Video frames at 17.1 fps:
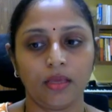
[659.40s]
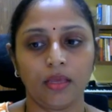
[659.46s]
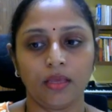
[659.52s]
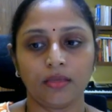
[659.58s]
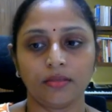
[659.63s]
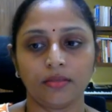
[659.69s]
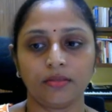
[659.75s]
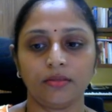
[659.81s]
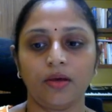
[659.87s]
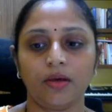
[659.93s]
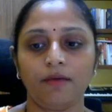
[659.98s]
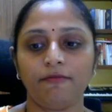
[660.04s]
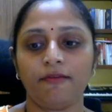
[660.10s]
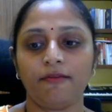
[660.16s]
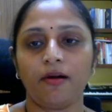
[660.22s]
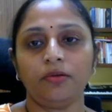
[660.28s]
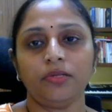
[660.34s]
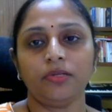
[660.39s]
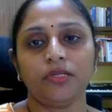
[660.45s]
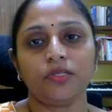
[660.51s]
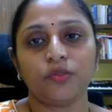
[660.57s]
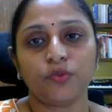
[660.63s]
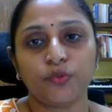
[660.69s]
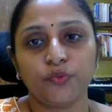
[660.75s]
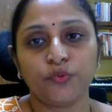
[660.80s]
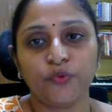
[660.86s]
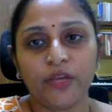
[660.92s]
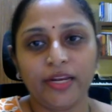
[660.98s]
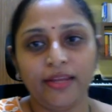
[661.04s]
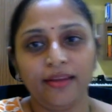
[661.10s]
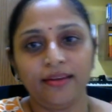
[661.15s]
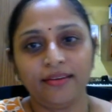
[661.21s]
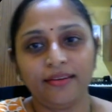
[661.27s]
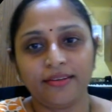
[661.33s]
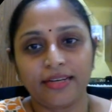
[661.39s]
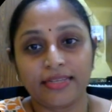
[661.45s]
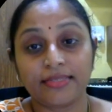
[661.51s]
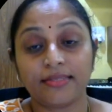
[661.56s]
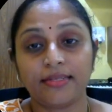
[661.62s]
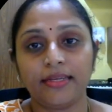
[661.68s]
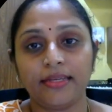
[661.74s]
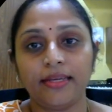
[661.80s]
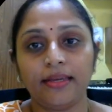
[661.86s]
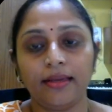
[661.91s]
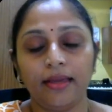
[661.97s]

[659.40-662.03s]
So I found this very interesting.